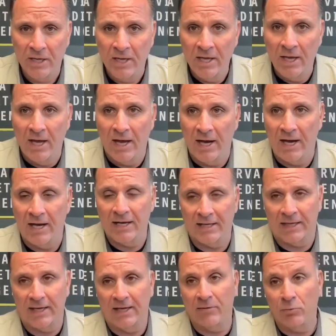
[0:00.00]

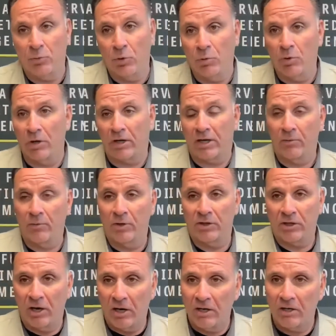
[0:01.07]
Again, we're working with
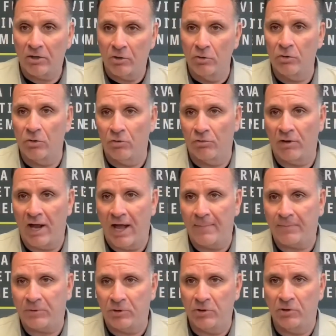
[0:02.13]
our Google rep
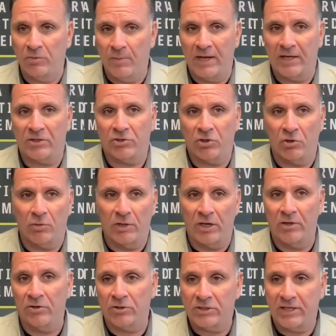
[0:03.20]
to make sure we
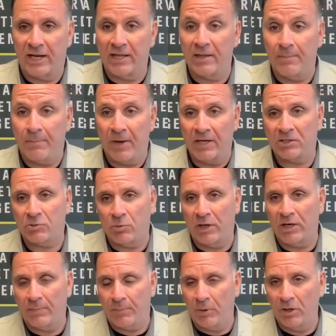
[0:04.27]
understand the best way to
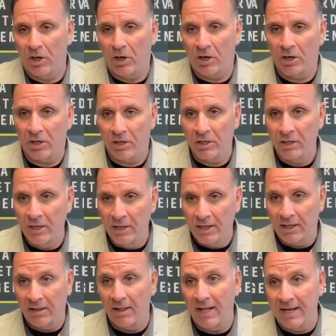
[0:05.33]
put our
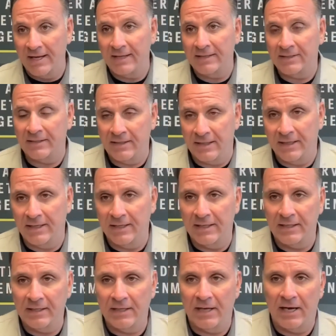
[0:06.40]
clients
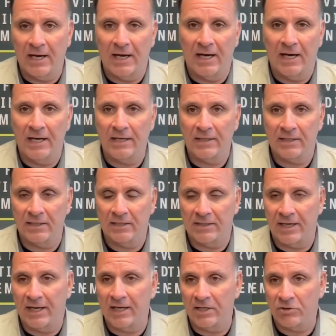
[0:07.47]
in to
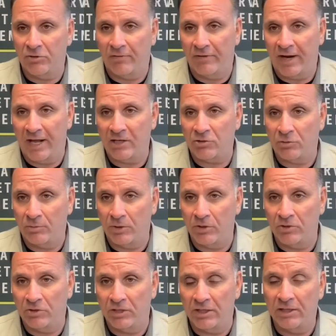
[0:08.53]
data-driven
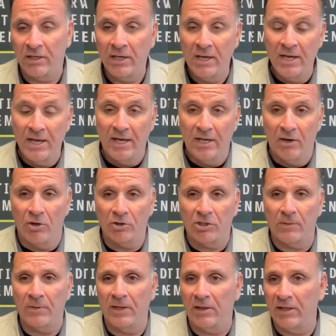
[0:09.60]
attribution. And
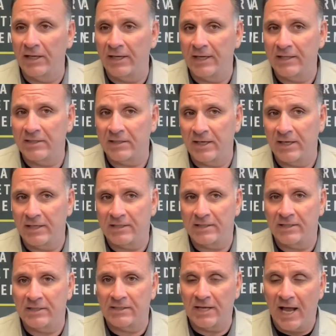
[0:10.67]
ultimately, it's
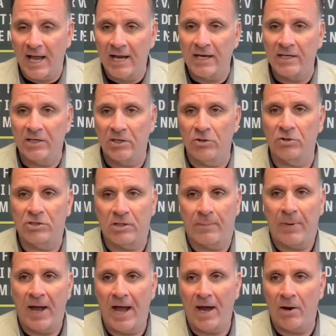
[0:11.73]
designed to use the
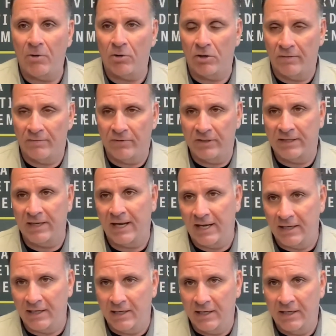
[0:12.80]
power of the
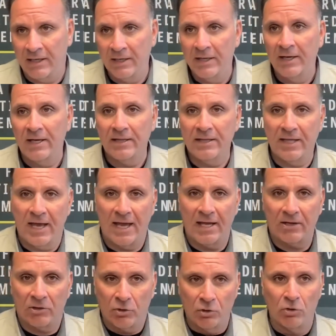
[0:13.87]
data that
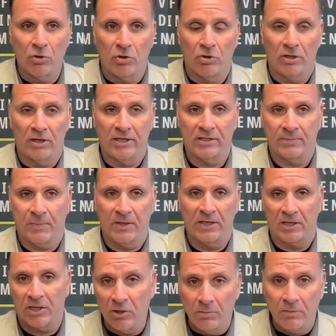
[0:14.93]
Google has been
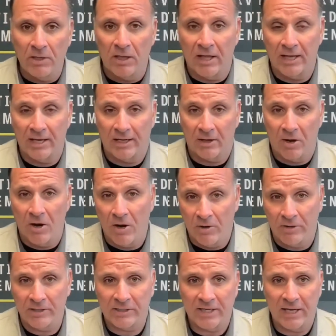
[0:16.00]
accumulating, all
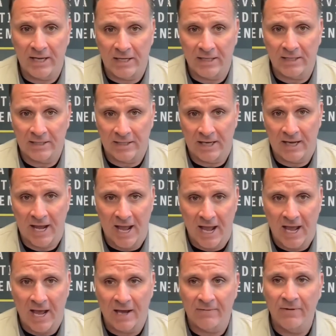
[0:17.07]
this data that they
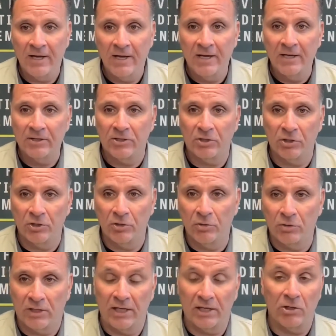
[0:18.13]
have, to
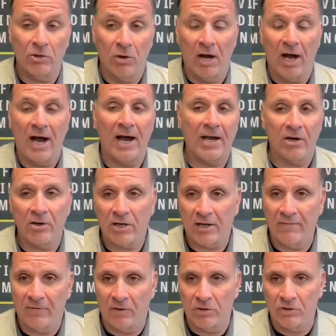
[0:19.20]
get you a higher
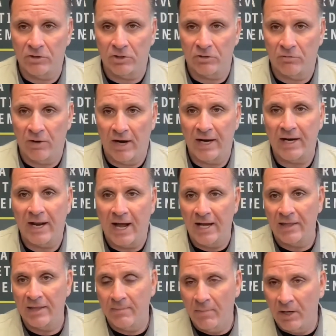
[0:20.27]
conversion rate on
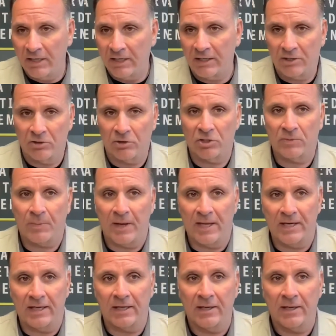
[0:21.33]
the money that you're spending.